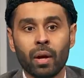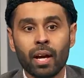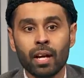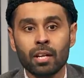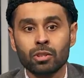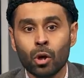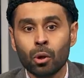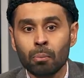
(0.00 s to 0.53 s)

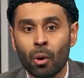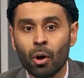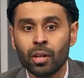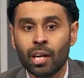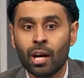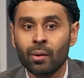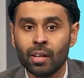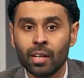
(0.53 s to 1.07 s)
we're so
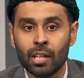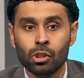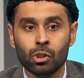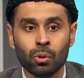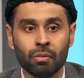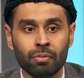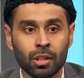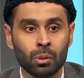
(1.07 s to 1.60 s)
bogged down in
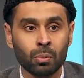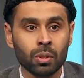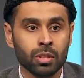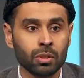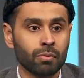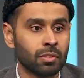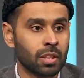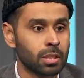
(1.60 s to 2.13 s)
issuing fatwas
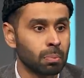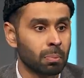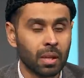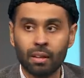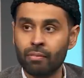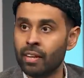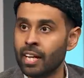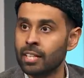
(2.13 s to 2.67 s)
of
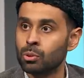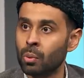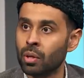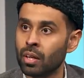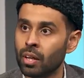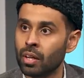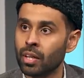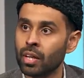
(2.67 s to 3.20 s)
disbelief against one
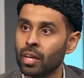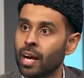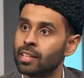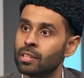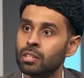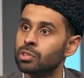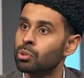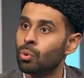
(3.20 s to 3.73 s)
another,
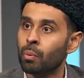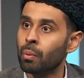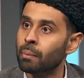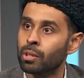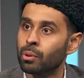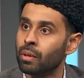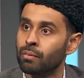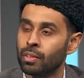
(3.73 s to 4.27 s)
and that's all we've
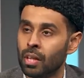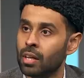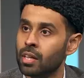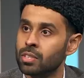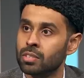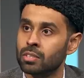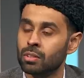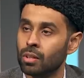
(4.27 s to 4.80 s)
been doing for the
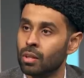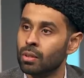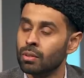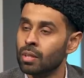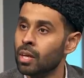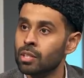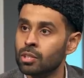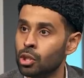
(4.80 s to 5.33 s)
last, you know,
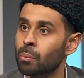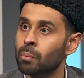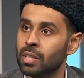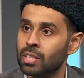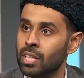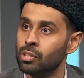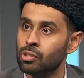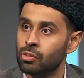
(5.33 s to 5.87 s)
so many
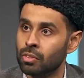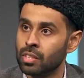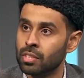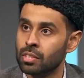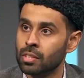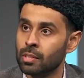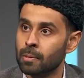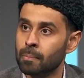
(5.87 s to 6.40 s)

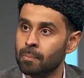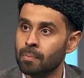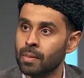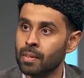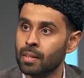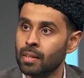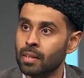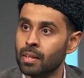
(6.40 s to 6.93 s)
centuries.
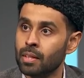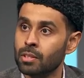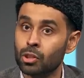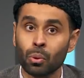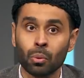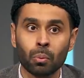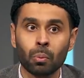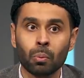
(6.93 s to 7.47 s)

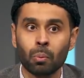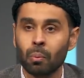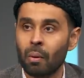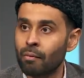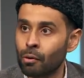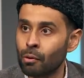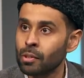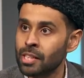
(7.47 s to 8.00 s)
So,
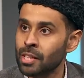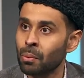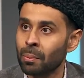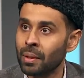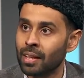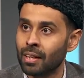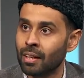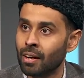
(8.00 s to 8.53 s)
of course there will
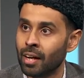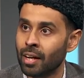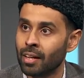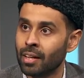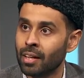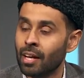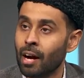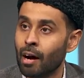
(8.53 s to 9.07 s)
be a decline.
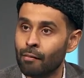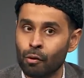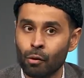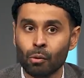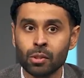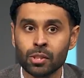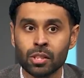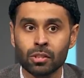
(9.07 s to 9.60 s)
Of
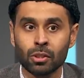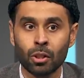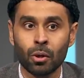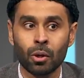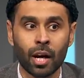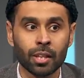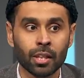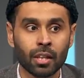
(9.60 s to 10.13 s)
course, you
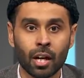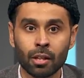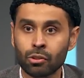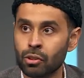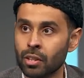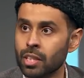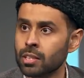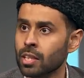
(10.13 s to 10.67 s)
know, other
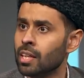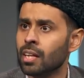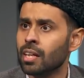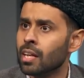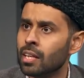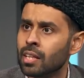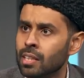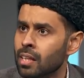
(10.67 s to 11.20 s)
countries, and
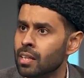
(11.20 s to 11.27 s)
Allah,